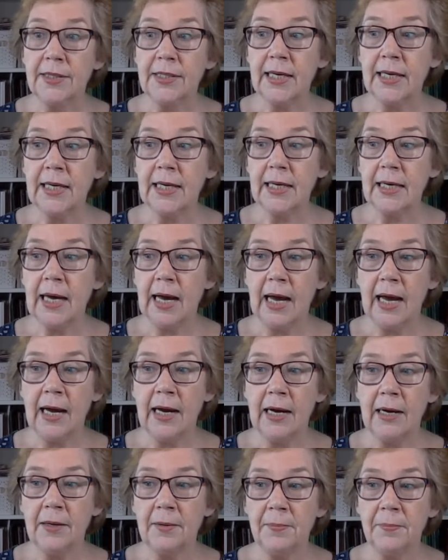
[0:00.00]
the
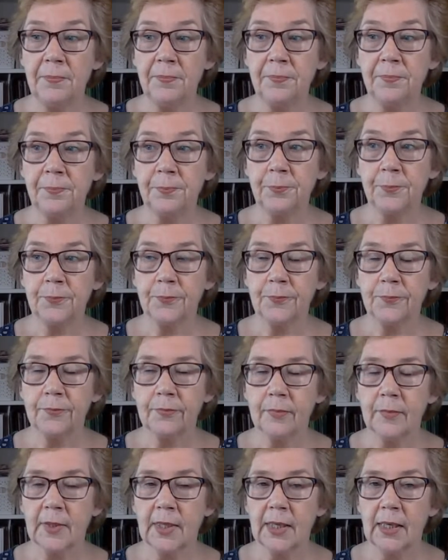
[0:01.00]
um,
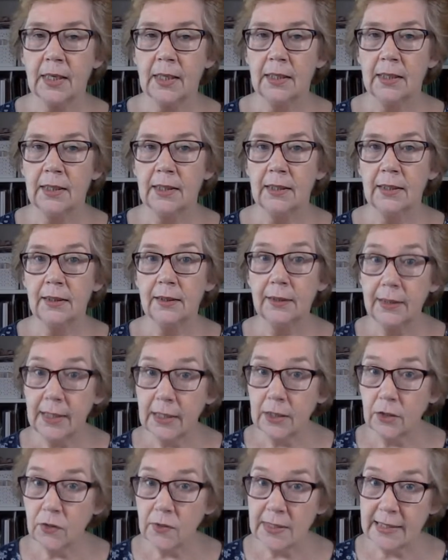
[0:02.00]

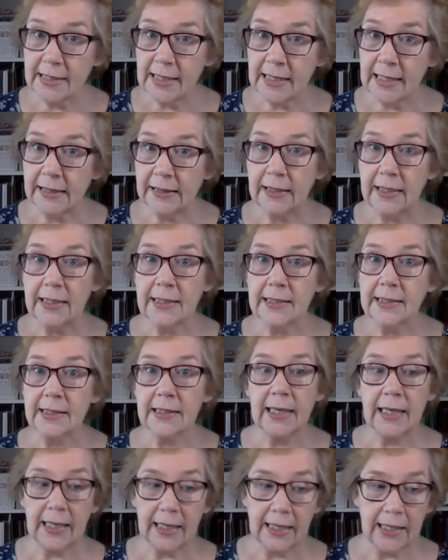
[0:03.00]
little seedlings
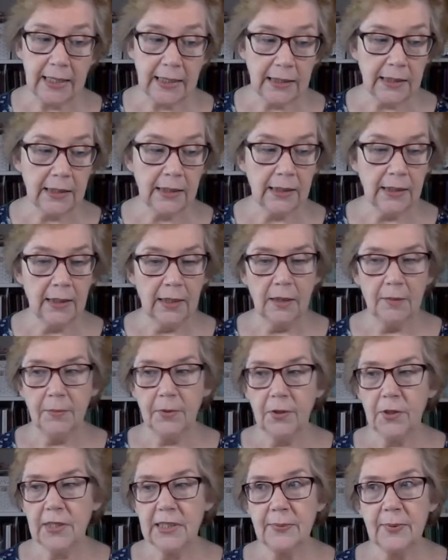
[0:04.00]
that are in
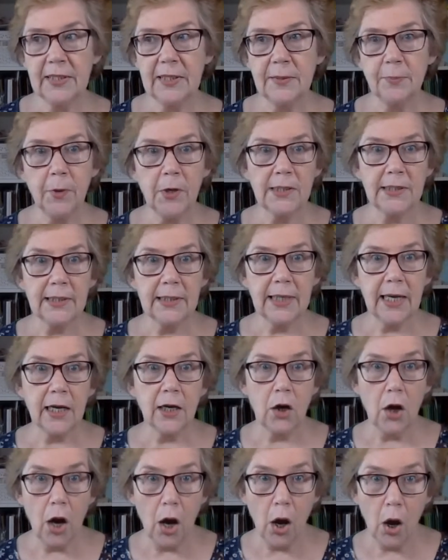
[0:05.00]
because we're supposed to
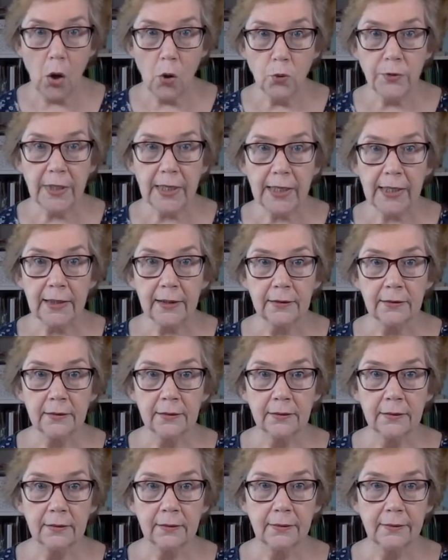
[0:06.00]
get colder
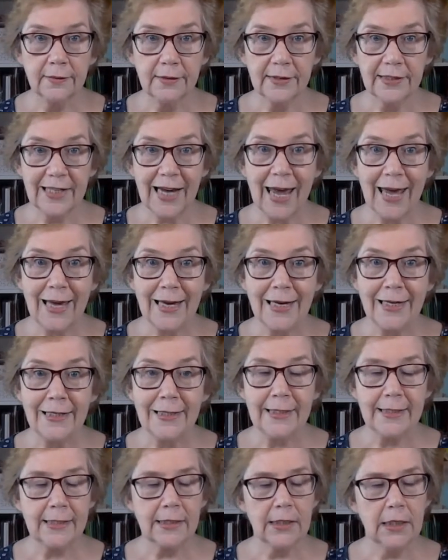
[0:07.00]

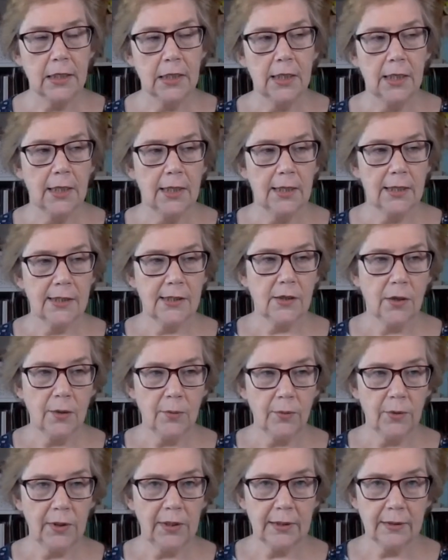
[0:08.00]
days. So
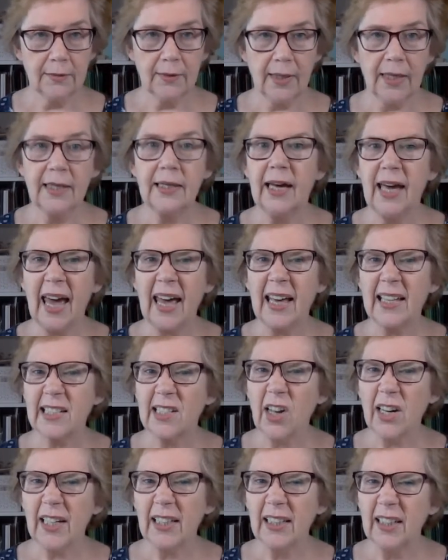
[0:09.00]
I want to, and it
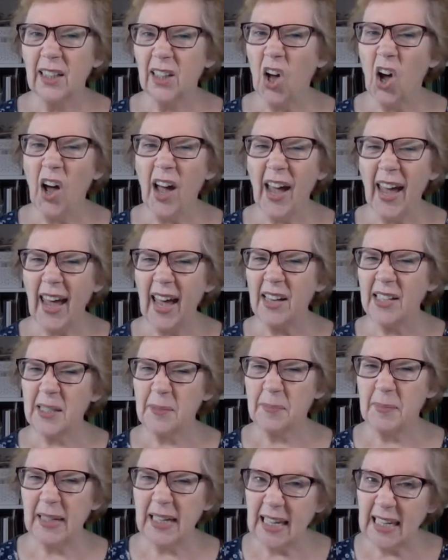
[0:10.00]
acts like a little
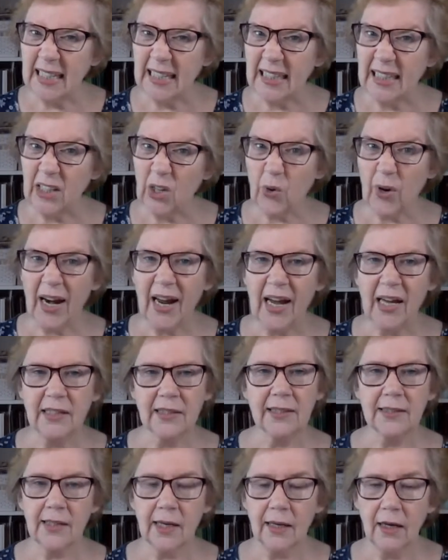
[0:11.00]
hothouse, but in the
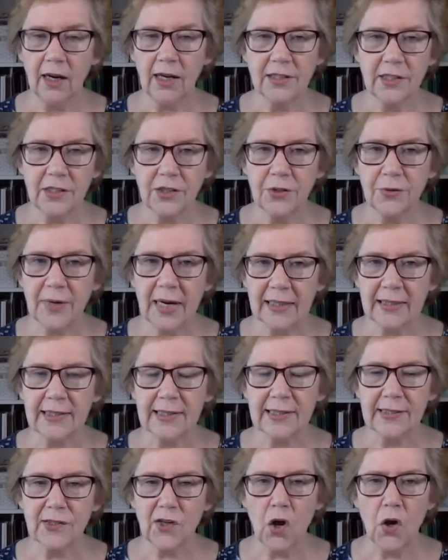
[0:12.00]
ground because I like to
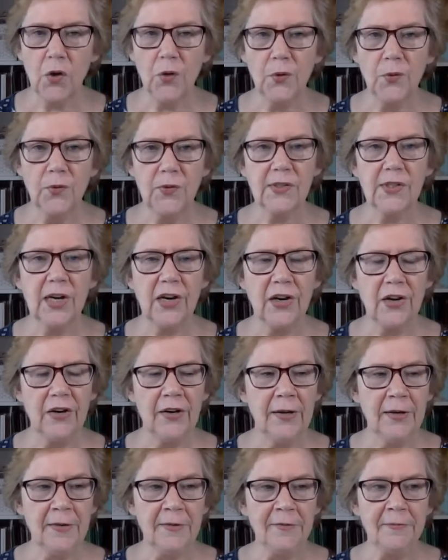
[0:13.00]
direct sow. So
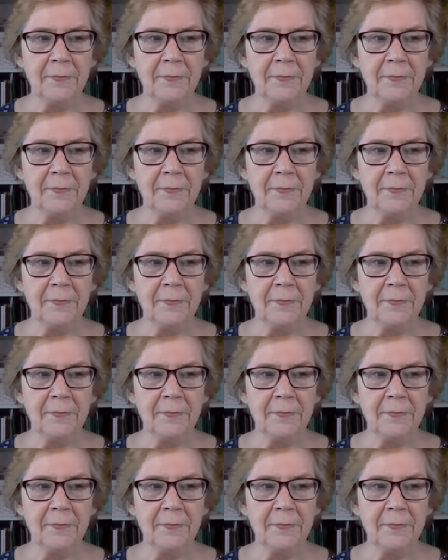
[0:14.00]
I